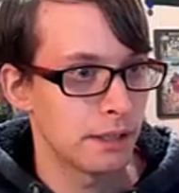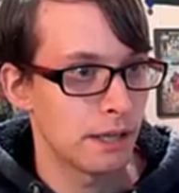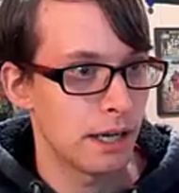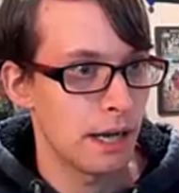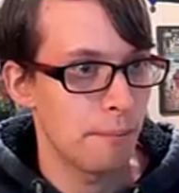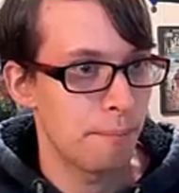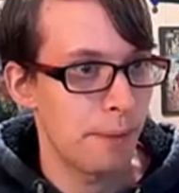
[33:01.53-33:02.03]

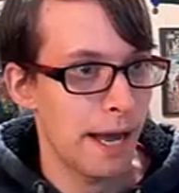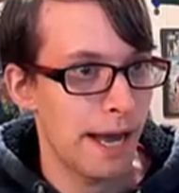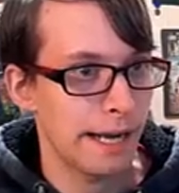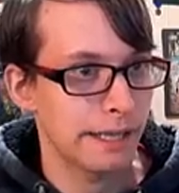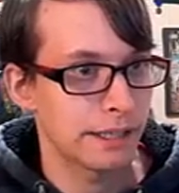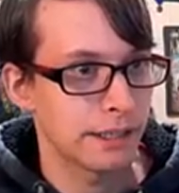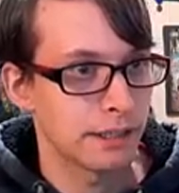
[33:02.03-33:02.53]
I'm
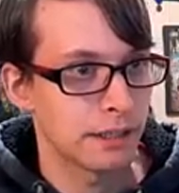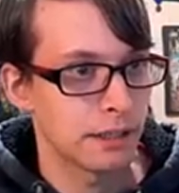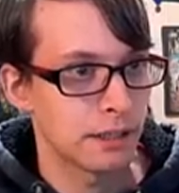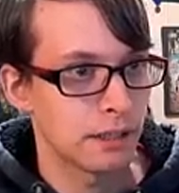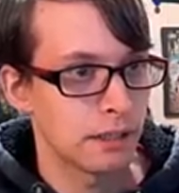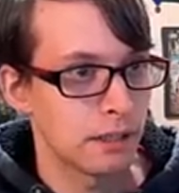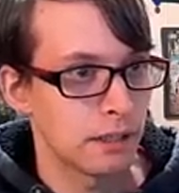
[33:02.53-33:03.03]
back.
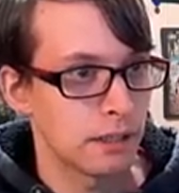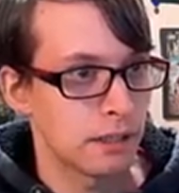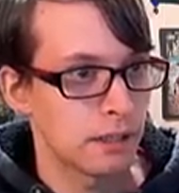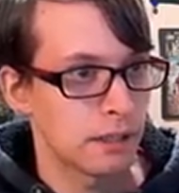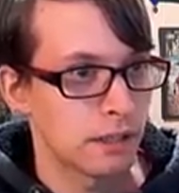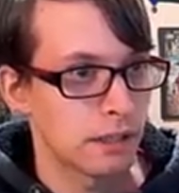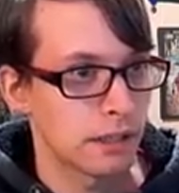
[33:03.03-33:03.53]

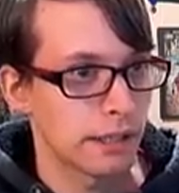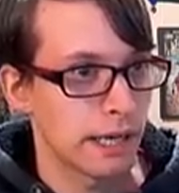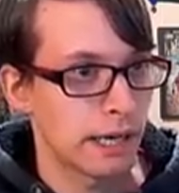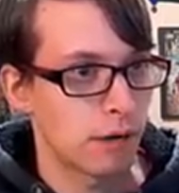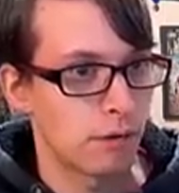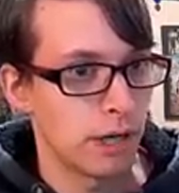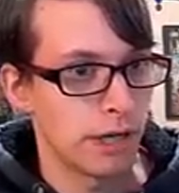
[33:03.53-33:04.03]

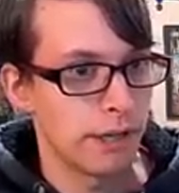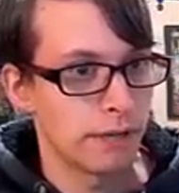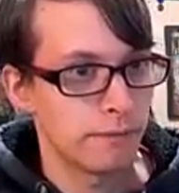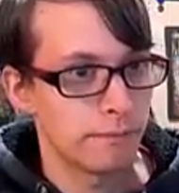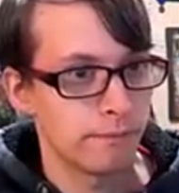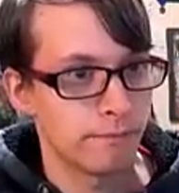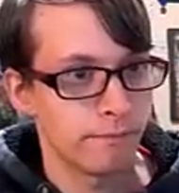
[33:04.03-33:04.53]
Gotta run.
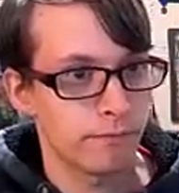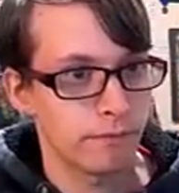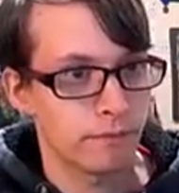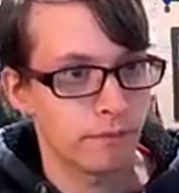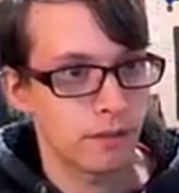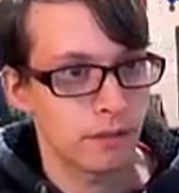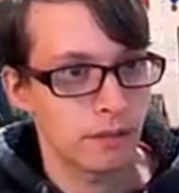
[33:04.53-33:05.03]

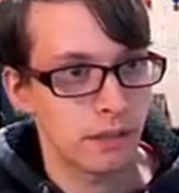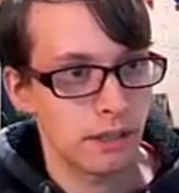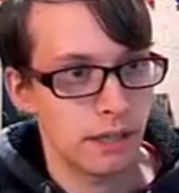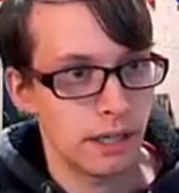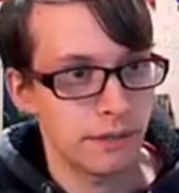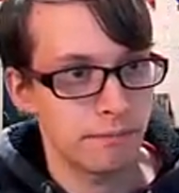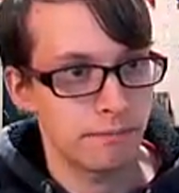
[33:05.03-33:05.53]

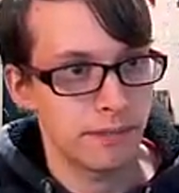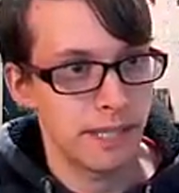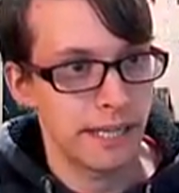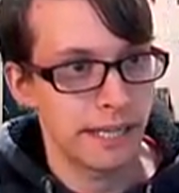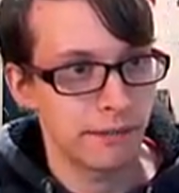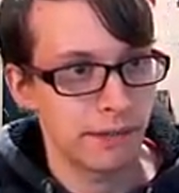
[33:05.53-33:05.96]
I'll take it